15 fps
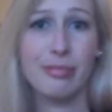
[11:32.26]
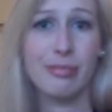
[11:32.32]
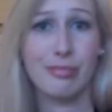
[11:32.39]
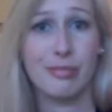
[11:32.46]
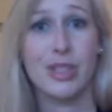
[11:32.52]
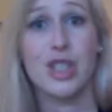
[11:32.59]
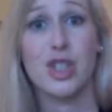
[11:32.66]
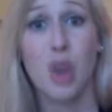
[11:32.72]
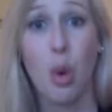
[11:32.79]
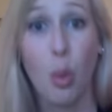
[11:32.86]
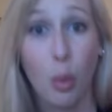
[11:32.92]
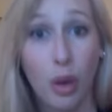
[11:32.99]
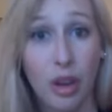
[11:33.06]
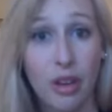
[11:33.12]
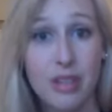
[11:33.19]

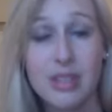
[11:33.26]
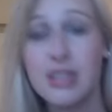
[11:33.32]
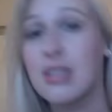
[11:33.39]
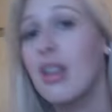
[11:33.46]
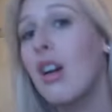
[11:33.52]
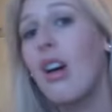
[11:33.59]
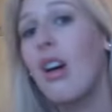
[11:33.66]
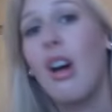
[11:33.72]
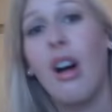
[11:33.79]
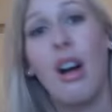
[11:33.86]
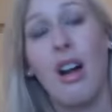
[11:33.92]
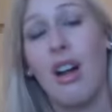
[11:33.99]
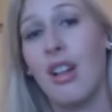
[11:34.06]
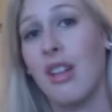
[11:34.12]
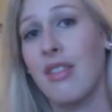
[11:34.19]
sodas.
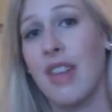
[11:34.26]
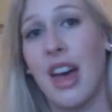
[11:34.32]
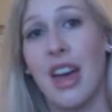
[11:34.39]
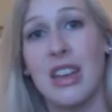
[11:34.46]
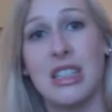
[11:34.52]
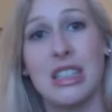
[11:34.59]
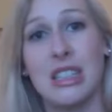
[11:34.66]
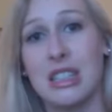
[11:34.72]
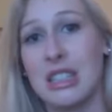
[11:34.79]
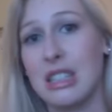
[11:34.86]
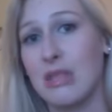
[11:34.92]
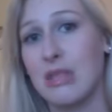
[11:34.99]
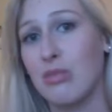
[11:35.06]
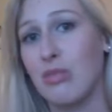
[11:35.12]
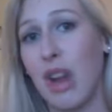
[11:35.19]
All of that
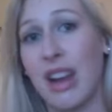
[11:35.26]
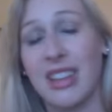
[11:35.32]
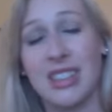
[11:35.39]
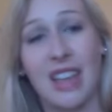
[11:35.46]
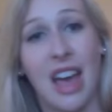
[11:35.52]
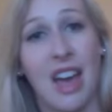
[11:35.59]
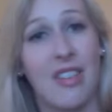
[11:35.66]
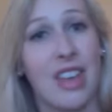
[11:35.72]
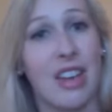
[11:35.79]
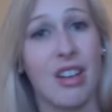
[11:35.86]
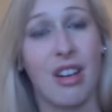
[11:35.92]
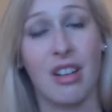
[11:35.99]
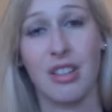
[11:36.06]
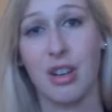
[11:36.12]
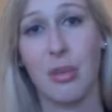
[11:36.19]
just wreaks havoc
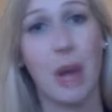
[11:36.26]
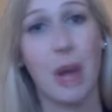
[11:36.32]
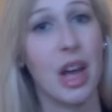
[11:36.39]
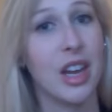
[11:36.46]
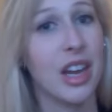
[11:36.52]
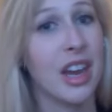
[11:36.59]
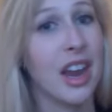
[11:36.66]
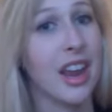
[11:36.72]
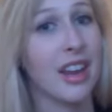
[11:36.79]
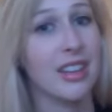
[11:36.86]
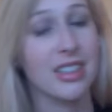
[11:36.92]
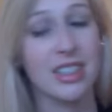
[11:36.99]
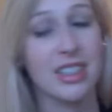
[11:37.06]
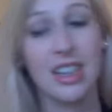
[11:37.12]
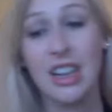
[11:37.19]
on your body,
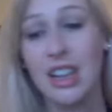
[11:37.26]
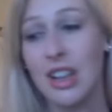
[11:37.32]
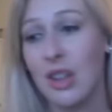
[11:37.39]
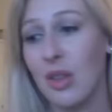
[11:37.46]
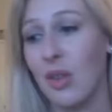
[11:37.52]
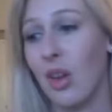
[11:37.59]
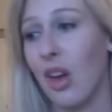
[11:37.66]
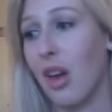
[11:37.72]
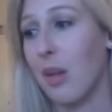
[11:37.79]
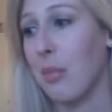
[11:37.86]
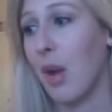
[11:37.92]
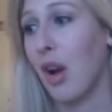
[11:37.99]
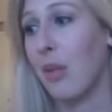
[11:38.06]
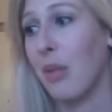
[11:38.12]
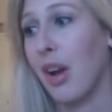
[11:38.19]
and
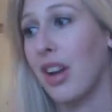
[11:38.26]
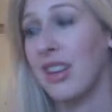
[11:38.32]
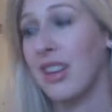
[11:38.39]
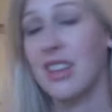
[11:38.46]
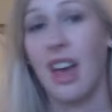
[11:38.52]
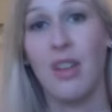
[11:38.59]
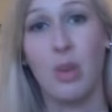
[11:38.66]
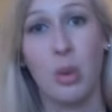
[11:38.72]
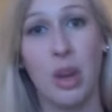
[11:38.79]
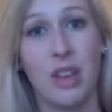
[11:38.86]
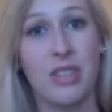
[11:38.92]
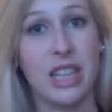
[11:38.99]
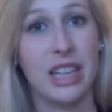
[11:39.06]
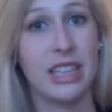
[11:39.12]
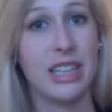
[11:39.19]
our bodies have a way of
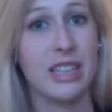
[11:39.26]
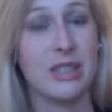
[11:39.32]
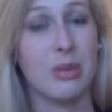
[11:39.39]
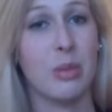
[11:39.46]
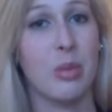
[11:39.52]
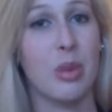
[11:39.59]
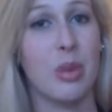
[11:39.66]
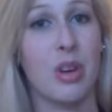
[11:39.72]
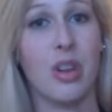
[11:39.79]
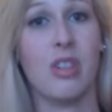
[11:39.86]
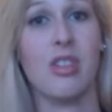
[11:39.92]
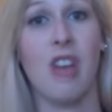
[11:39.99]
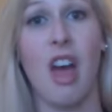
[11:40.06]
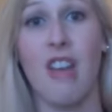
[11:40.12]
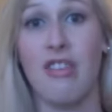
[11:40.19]
telling us when we're
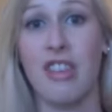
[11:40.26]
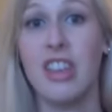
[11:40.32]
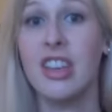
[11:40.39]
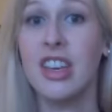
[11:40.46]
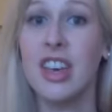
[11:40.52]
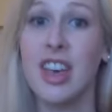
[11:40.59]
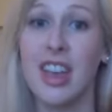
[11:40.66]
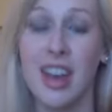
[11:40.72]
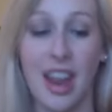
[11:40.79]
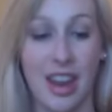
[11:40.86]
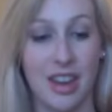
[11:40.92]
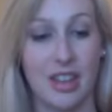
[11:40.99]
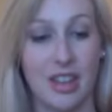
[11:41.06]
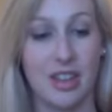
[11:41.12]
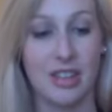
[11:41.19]
not feeling good,
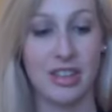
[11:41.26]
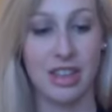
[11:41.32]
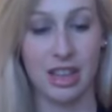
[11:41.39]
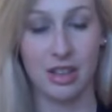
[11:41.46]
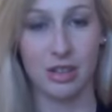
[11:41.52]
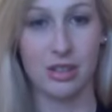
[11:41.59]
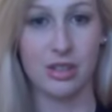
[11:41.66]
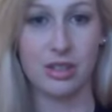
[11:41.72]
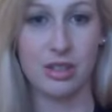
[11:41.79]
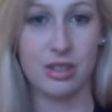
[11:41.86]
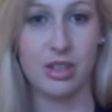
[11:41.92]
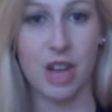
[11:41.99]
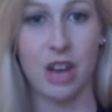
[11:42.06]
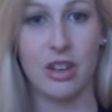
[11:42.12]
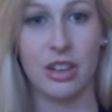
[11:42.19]
and those
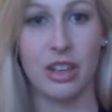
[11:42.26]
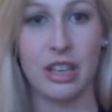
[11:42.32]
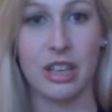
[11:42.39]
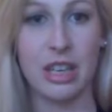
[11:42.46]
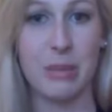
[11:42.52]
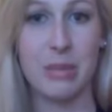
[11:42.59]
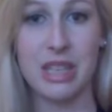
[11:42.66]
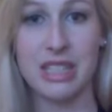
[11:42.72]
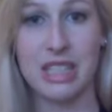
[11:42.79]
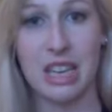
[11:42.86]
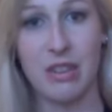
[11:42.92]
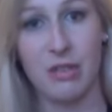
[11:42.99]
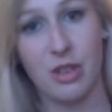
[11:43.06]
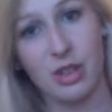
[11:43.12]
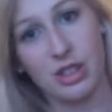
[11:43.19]
generally can be
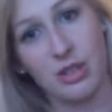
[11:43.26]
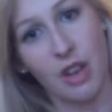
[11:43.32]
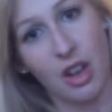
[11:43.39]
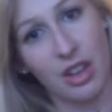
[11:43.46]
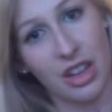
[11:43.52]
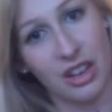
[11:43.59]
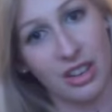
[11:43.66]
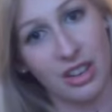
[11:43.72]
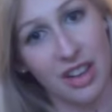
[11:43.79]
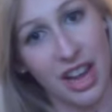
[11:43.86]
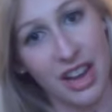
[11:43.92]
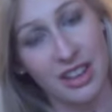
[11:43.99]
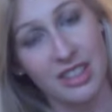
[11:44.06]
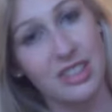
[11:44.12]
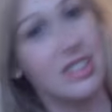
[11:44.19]
seen, first of all, in our
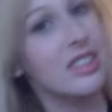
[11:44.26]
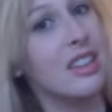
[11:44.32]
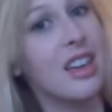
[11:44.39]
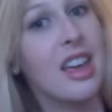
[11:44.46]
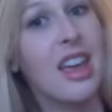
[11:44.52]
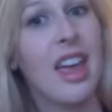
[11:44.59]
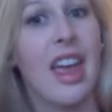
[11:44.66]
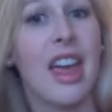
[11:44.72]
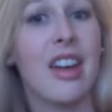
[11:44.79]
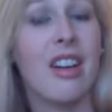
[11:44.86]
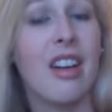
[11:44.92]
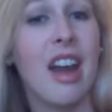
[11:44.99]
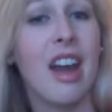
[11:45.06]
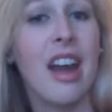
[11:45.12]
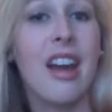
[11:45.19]
nails and our
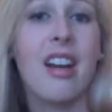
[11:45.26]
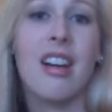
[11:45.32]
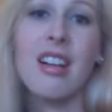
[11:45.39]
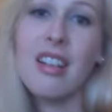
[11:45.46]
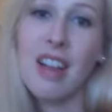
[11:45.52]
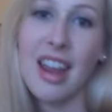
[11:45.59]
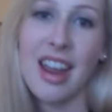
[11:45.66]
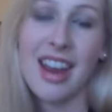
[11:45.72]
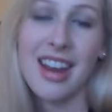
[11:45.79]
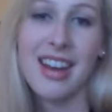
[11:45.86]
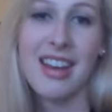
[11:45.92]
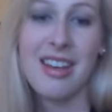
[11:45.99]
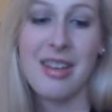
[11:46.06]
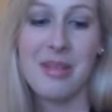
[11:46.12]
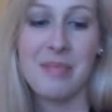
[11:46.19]
hair.
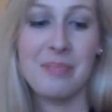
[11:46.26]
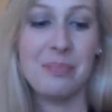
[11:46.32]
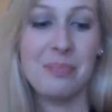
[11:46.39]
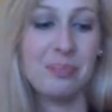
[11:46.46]
And